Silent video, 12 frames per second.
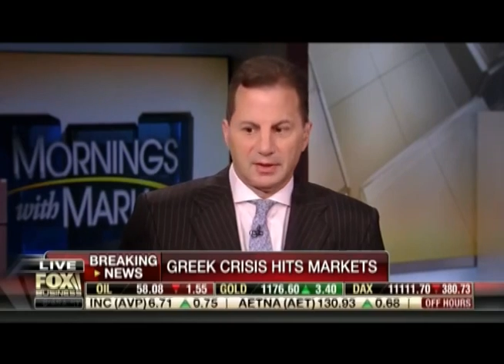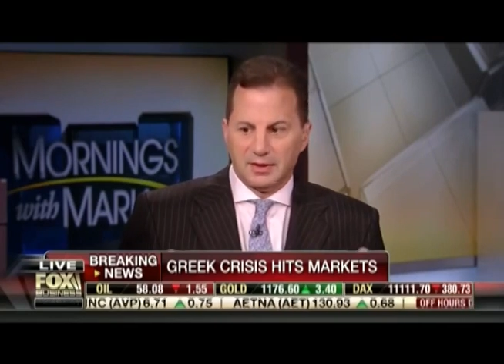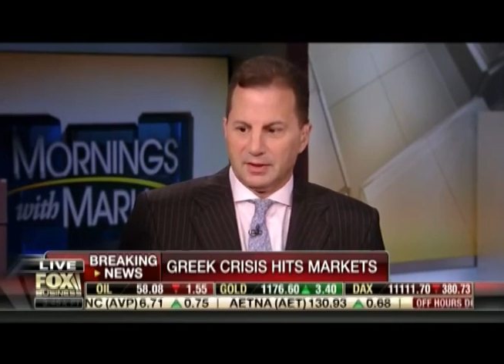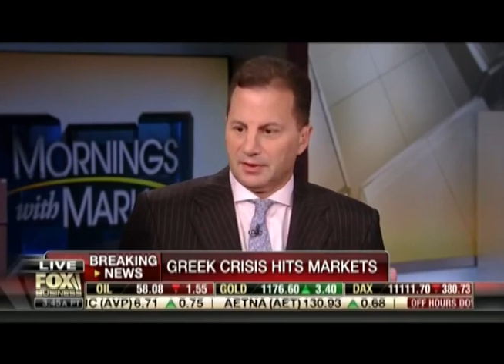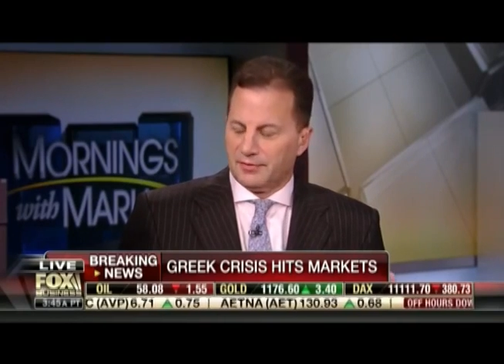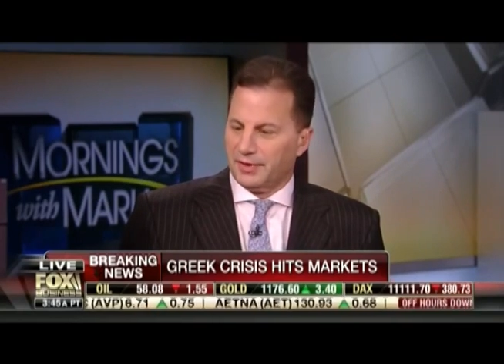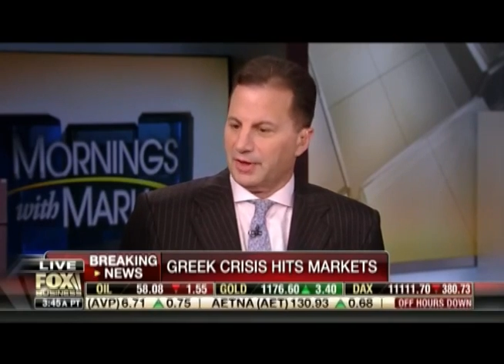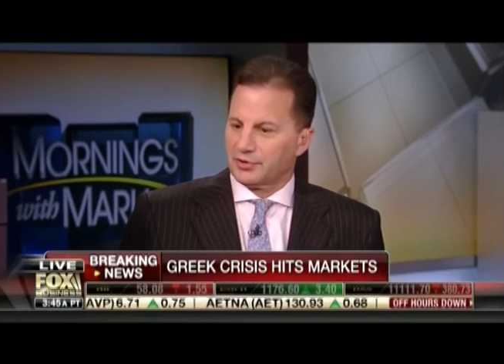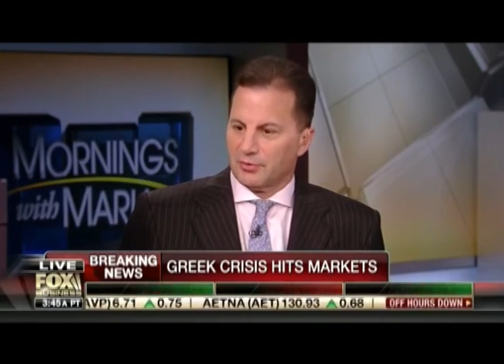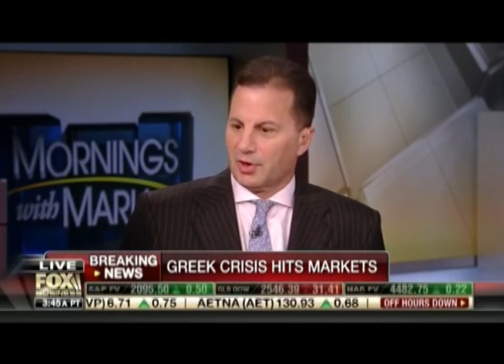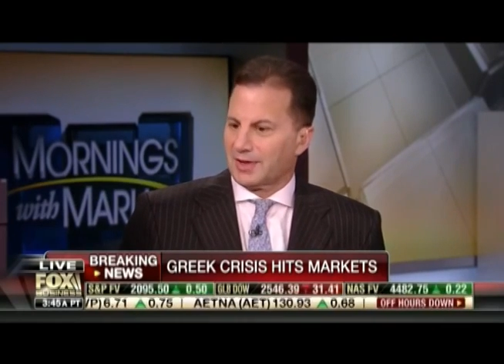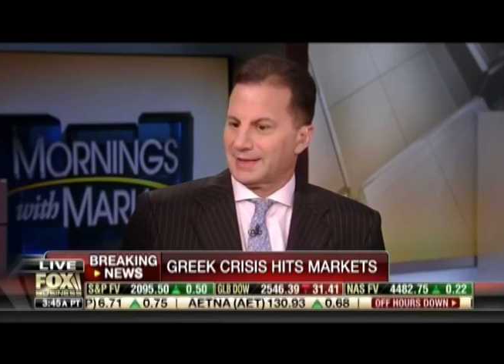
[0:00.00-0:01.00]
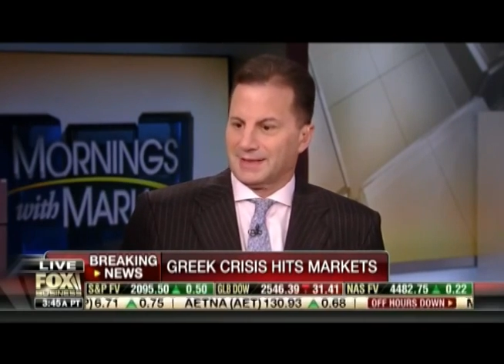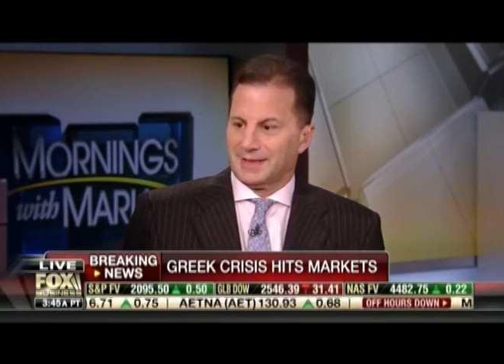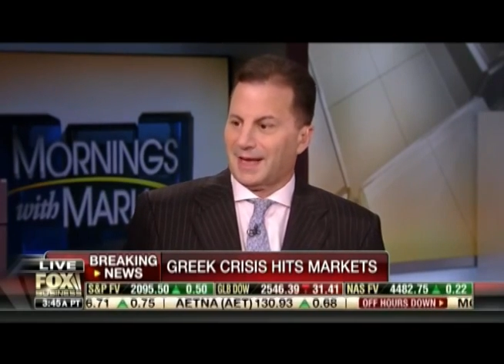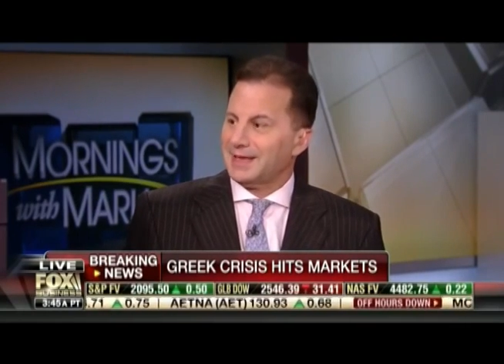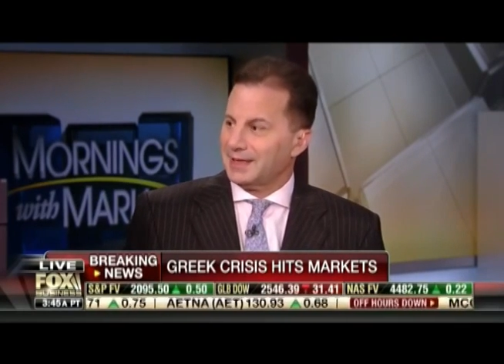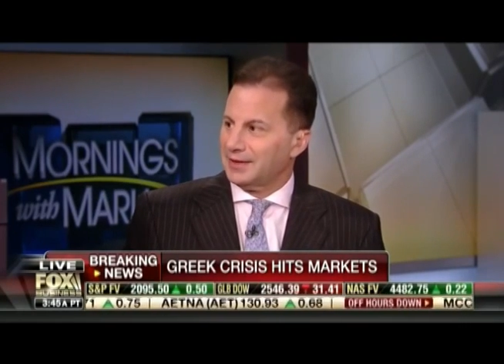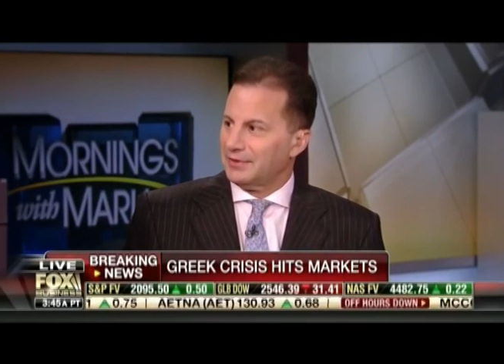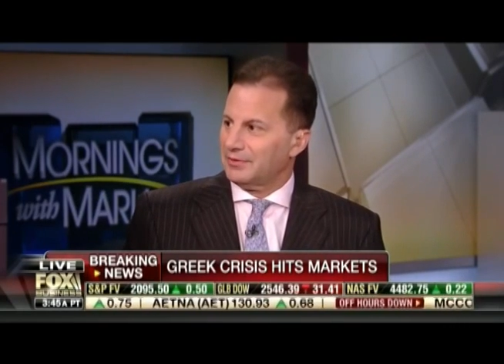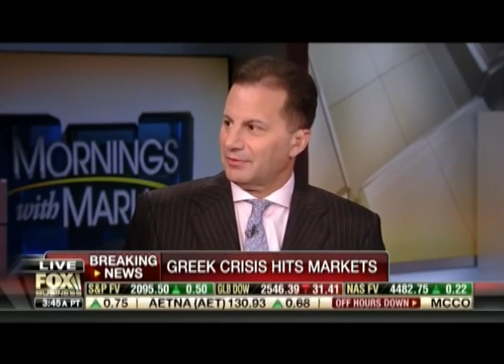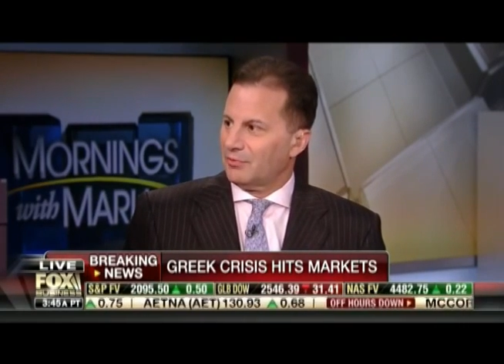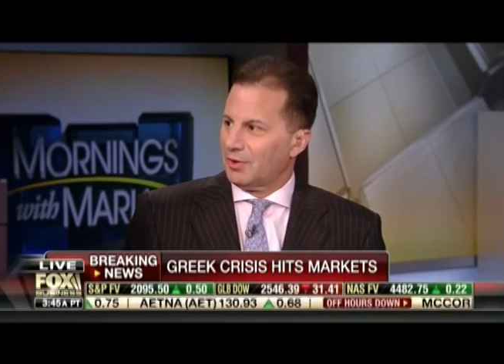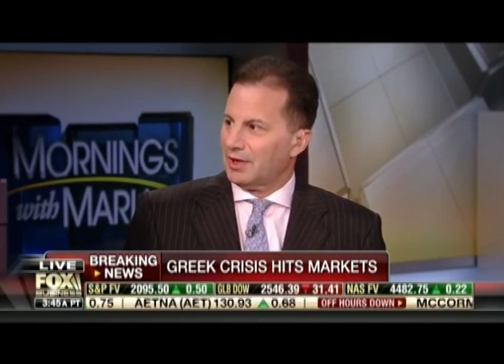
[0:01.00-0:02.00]
the financial markets like it
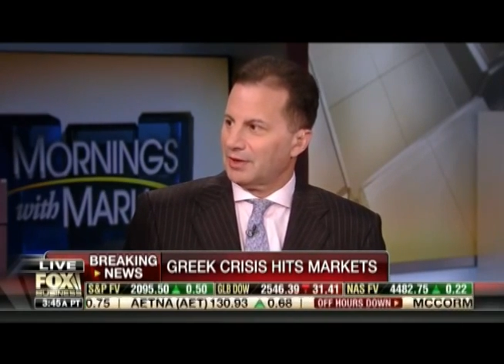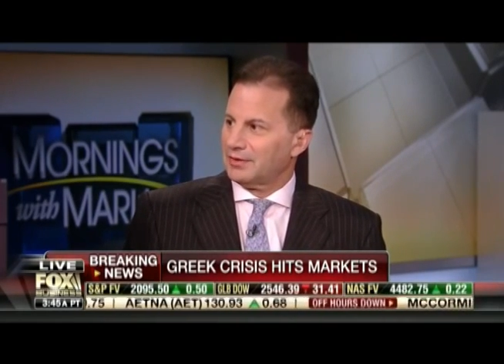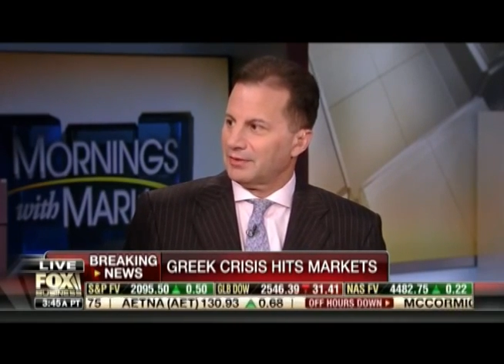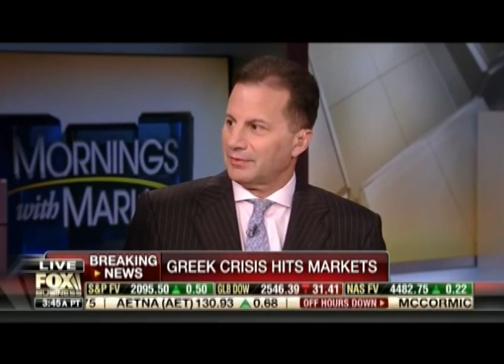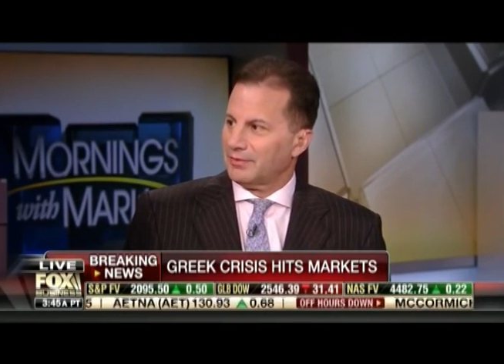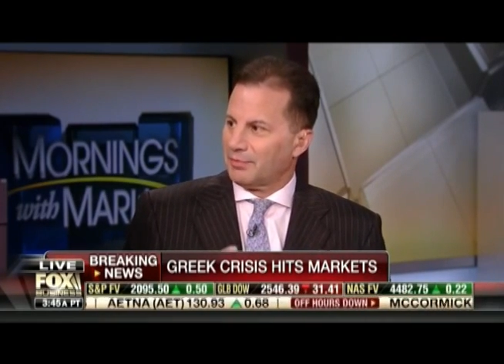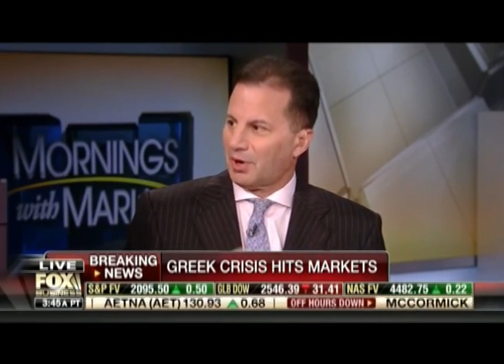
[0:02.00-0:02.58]
when